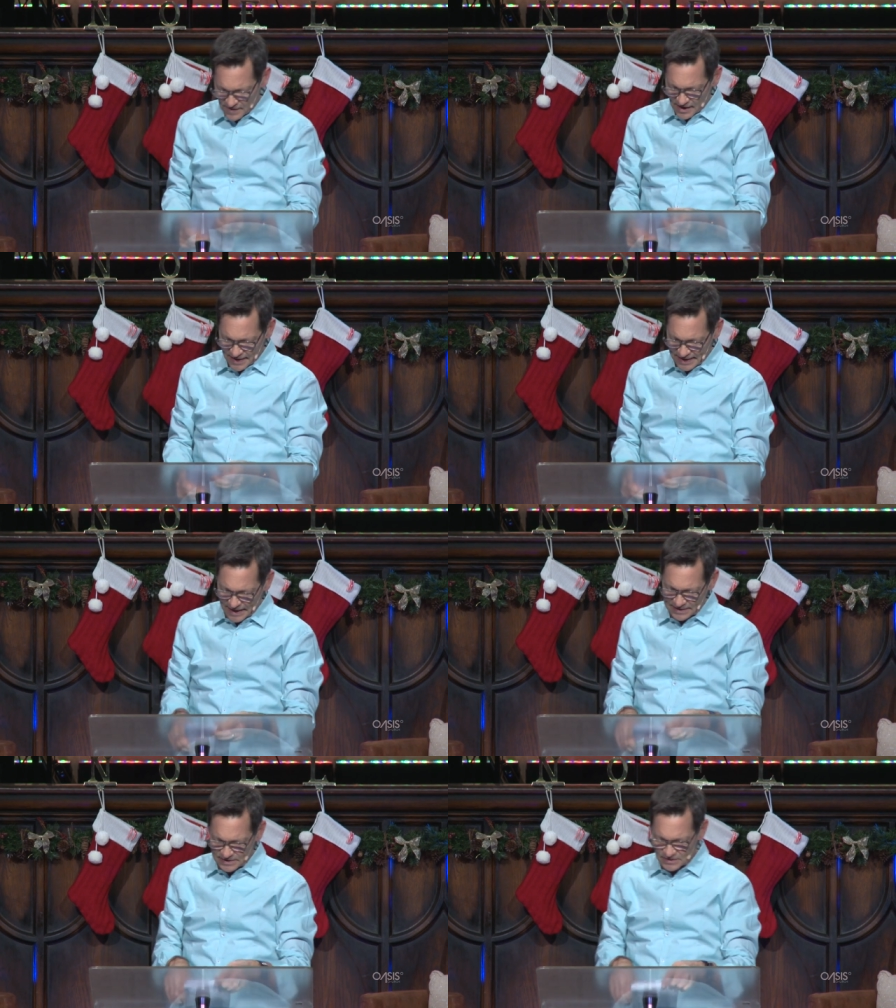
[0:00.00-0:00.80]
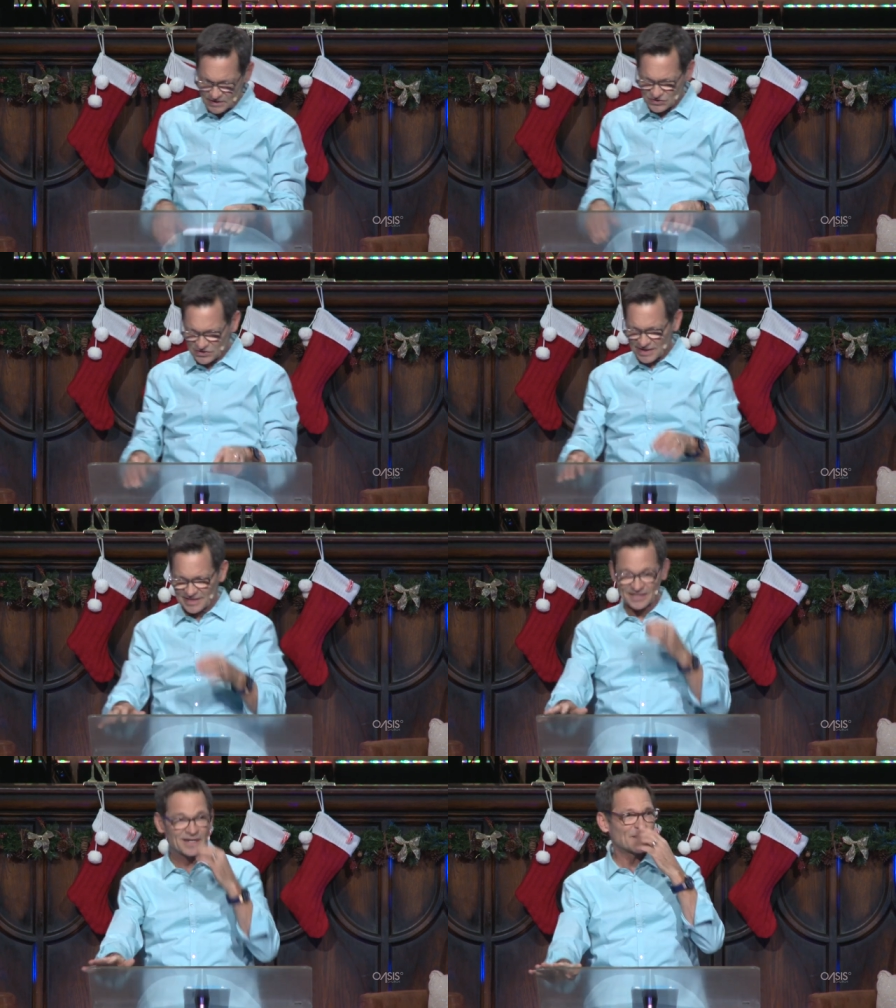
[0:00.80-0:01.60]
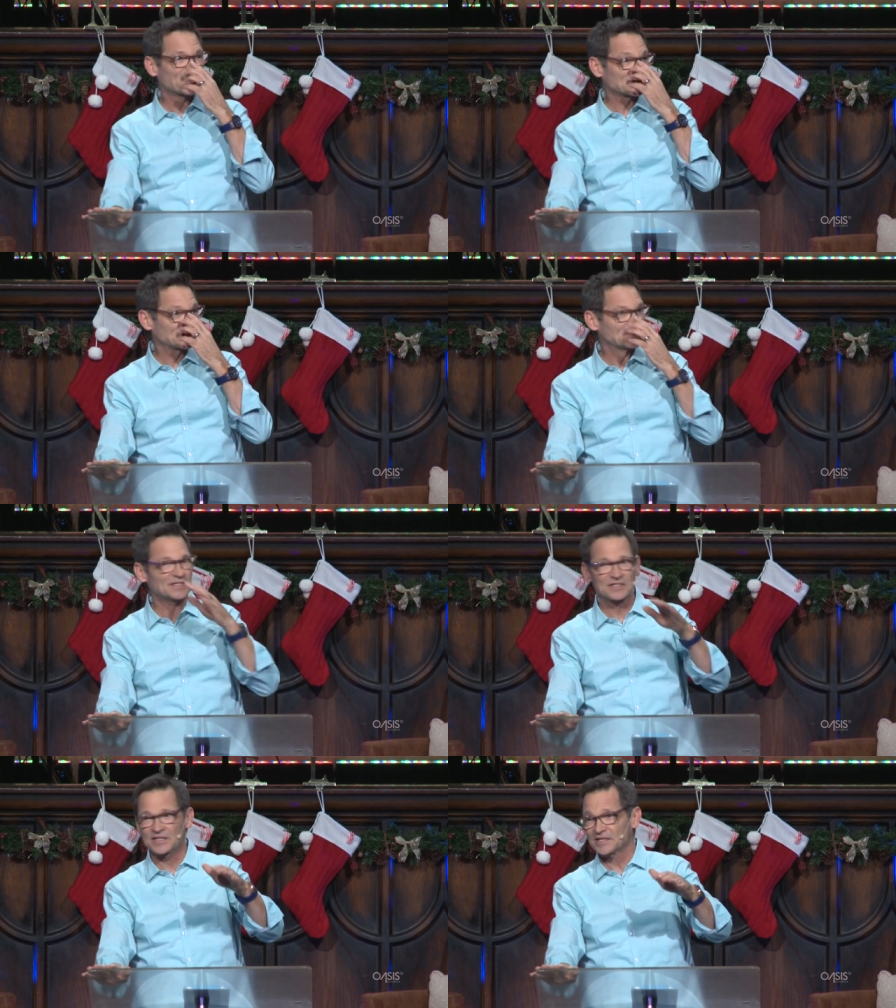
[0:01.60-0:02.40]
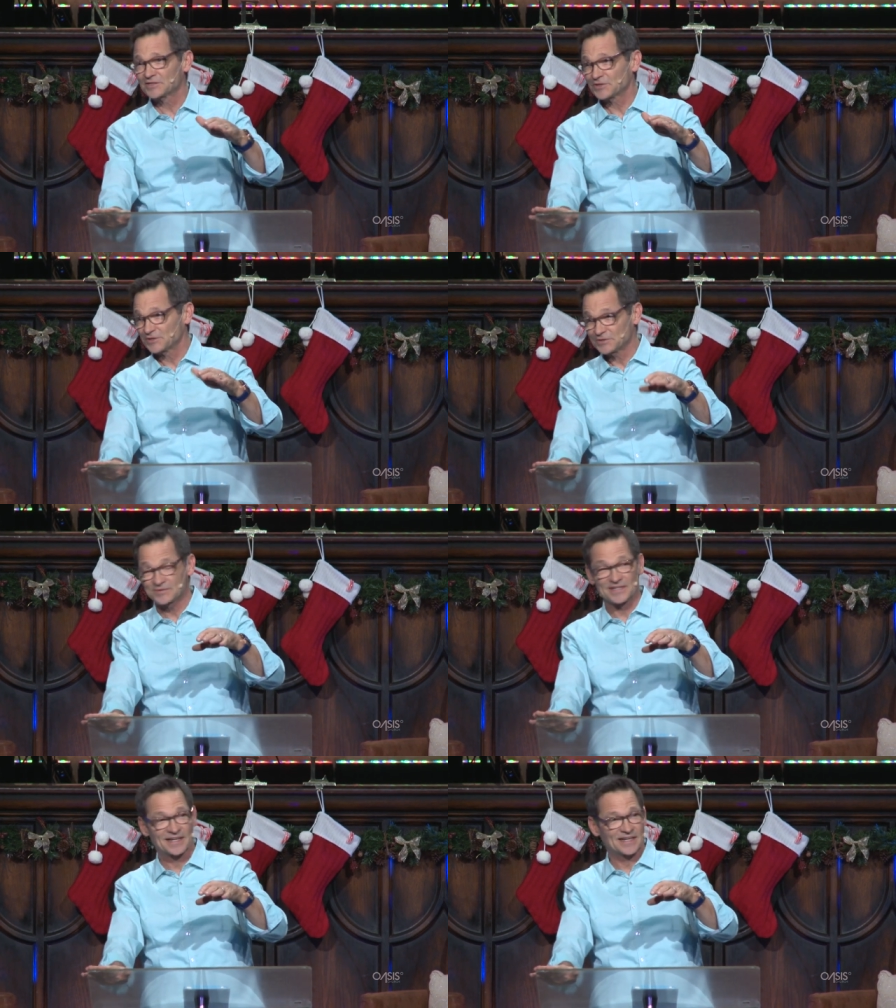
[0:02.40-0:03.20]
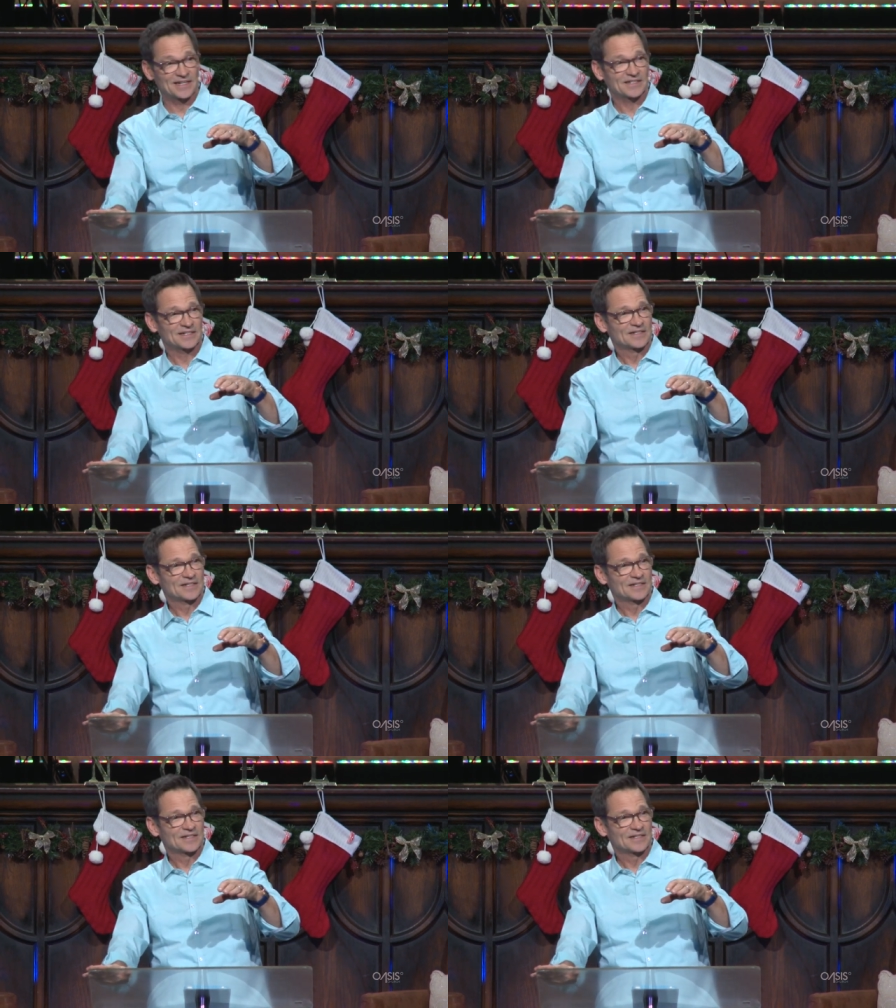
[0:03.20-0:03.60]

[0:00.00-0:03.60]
I'd like to extend an opportunity to you tonight